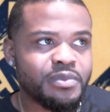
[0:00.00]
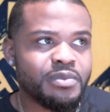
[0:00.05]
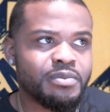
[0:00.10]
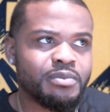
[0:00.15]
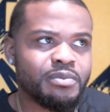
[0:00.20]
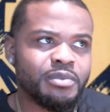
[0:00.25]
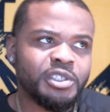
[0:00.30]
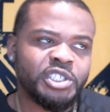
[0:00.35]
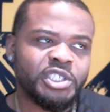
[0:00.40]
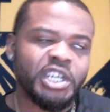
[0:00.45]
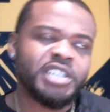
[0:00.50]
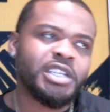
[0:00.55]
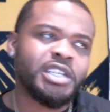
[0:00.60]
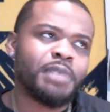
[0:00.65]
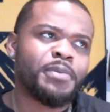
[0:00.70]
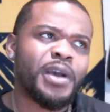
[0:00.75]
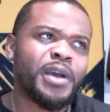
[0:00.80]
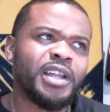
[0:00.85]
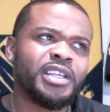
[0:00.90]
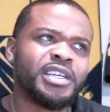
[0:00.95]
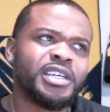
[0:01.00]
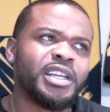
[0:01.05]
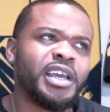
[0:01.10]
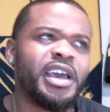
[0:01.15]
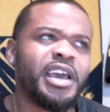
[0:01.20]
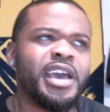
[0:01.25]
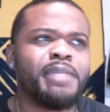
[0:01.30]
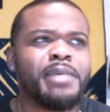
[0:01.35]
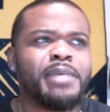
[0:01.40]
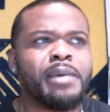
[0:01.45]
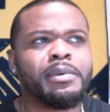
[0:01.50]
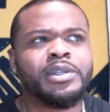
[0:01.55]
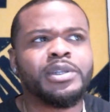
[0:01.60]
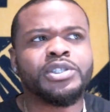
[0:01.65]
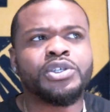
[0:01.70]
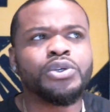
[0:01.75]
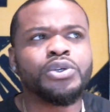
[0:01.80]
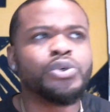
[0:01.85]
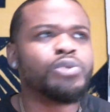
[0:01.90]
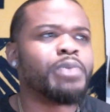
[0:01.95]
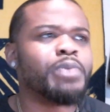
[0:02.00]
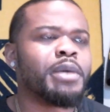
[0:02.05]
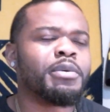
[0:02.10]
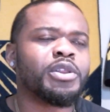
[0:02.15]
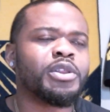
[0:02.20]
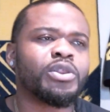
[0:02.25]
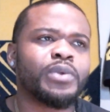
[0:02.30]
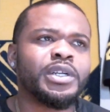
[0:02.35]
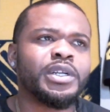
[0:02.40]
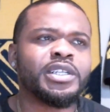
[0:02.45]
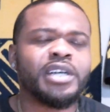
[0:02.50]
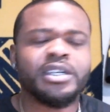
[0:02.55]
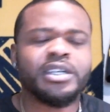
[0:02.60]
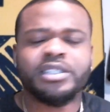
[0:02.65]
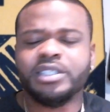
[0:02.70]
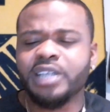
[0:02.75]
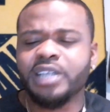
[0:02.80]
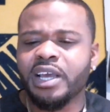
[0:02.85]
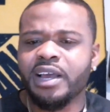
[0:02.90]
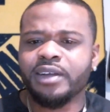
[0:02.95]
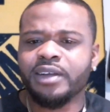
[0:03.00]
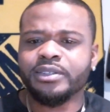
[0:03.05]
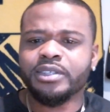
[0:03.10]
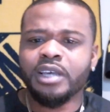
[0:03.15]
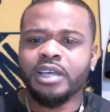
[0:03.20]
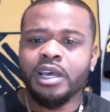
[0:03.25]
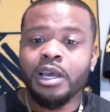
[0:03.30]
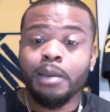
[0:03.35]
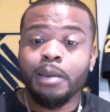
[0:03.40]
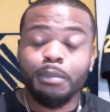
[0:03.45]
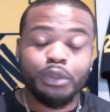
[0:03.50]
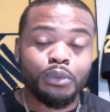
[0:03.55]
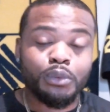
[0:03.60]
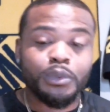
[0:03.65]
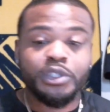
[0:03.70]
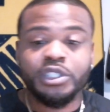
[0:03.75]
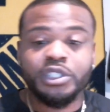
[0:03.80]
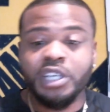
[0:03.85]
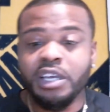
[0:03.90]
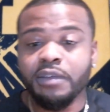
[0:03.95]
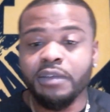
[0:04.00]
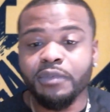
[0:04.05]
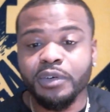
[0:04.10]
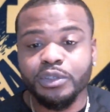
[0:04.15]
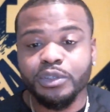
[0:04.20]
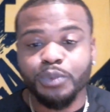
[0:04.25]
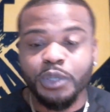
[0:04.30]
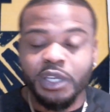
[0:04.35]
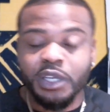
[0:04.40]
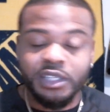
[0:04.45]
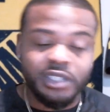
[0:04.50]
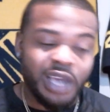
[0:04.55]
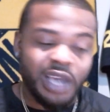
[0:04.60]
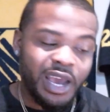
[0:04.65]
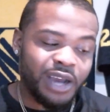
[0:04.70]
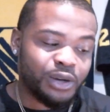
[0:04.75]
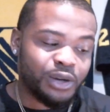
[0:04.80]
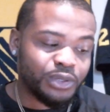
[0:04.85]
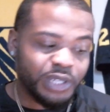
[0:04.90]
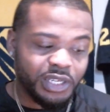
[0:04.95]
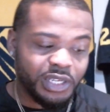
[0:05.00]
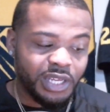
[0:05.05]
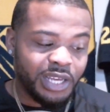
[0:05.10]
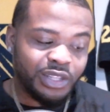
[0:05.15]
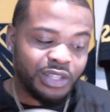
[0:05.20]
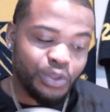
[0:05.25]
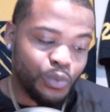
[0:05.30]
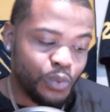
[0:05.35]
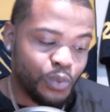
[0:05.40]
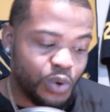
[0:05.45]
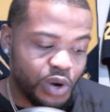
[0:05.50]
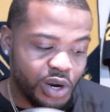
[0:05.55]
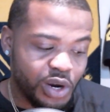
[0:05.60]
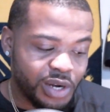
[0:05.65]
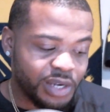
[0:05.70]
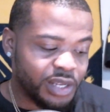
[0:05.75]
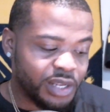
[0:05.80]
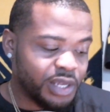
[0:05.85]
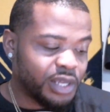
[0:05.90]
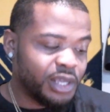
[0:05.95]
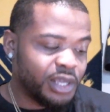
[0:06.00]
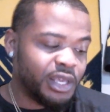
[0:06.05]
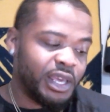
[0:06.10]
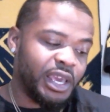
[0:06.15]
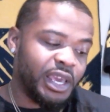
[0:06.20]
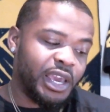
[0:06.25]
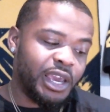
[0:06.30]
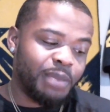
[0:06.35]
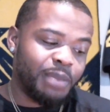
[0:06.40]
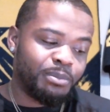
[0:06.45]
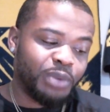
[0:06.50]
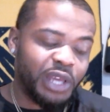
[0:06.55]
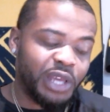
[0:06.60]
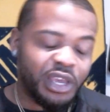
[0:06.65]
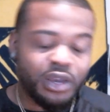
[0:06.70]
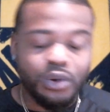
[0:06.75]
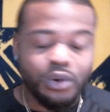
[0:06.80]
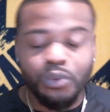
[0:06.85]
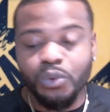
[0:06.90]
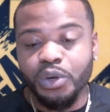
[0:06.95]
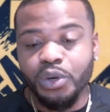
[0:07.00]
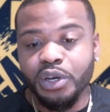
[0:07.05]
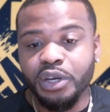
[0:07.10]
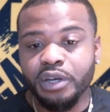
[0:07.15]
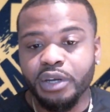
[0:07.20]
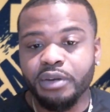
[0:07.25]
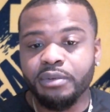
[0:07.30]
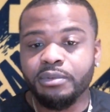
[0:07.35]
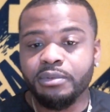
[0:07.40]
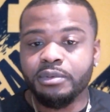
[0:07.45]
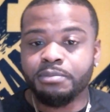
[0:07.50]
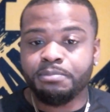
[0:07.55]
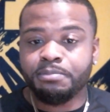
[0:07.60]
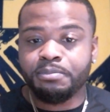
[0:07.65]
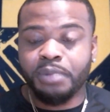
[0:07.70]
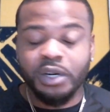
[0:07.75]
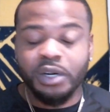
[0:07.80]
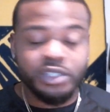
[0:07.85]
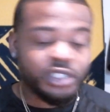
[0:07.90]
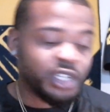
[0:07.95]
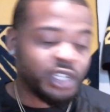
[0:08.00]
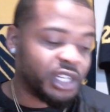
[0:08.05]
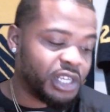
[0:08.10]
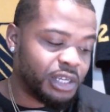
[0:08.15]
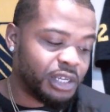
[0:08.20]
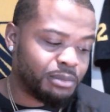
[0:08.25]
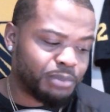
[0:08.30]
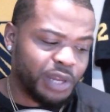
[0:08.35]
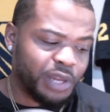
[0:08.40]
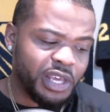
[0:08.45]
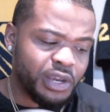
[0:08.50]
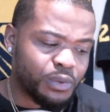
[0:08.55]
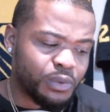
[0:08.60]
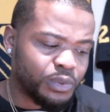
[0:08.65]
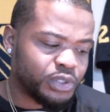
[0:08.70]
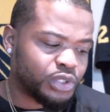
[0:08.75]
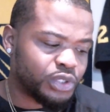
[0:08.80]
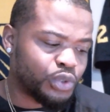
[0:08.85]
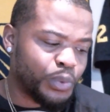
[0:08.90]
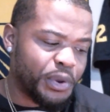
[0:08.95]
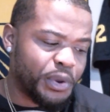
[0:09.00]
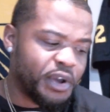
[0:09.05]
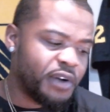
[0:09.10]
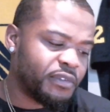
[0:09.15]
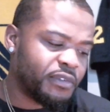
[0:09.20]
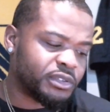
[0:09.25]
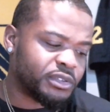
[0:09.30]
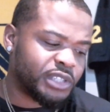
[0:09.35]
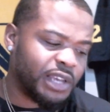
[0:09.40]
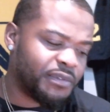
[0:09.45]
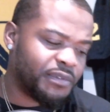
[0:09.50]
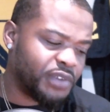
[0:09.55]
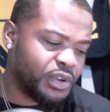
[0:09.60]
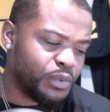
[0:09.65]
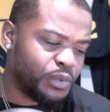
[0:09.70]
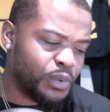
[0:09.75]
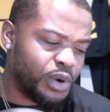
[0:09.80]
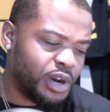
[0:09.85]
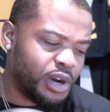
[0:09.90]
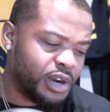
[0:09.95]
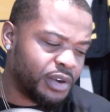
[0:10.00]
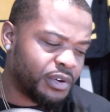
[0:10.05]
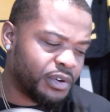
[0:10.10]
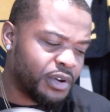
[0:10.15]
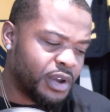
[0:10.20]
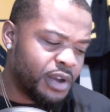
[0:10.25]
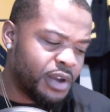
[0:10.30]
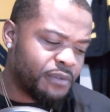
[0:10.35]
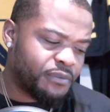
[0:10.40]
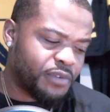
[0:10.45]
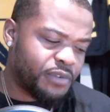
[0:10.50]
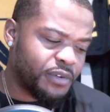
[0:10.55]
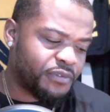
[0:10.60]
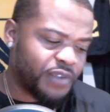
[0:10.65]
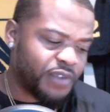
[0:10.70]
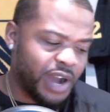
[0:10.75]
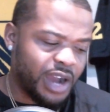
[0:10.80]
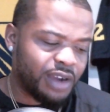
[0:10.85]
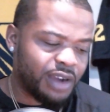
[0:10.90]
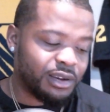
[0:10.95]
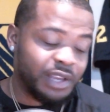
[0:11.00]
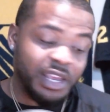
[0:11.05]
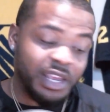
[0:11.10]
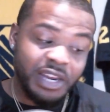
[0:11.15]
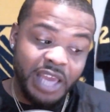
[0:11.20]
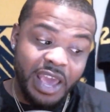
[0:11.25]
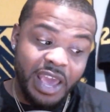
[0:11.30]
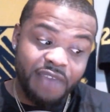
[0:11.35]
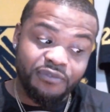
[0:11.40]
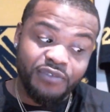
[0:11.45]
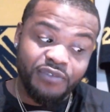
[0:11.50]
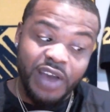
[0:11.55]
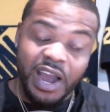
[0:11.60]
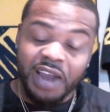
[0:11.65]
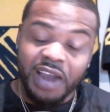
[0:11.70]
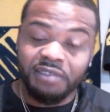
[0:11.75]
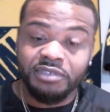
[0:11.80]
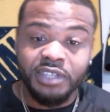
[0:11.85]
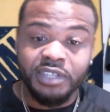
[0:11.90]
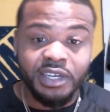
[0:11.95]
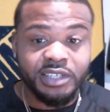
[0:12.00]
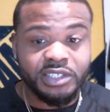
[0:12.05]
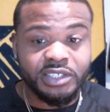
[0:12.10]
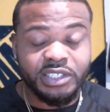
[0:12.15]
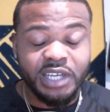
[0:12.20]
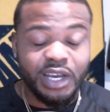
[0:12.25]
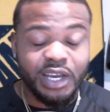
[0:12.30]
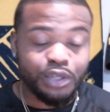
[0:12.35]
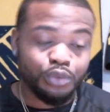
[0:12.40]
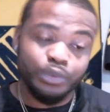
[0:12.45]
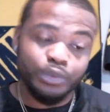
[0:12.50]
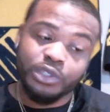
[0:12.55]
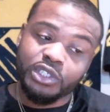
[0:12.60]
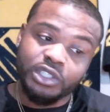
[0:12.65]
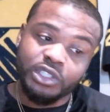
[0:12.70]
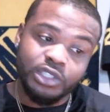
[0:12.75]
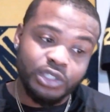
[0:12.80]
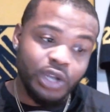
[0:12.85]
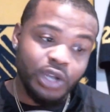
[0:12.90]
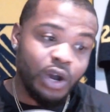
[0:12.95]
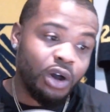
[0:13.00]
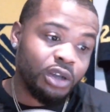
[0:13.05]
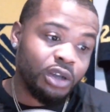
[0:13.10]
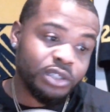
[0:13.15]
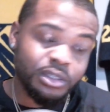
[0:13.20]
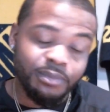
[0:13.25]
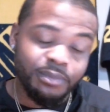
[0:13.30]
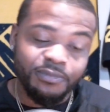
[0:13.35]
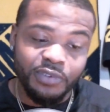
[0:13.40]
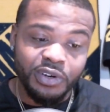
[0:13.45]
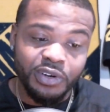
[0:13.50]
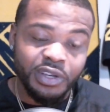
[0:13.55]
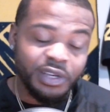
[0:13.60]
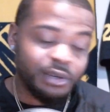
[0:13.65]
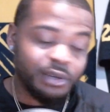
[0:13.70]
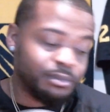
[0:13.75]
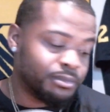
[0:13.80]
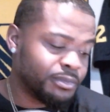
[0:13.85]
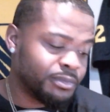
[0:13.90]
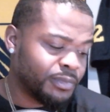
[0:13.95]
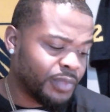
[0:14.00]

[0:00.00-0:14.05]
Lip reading: the JJ probably could have had maybe two, maybe three touchdowns, but the receivers would get tackled at like the one and Blake would punch it in. Blake was 12 of 71 for five and had five touchdowns, which is awesome for him.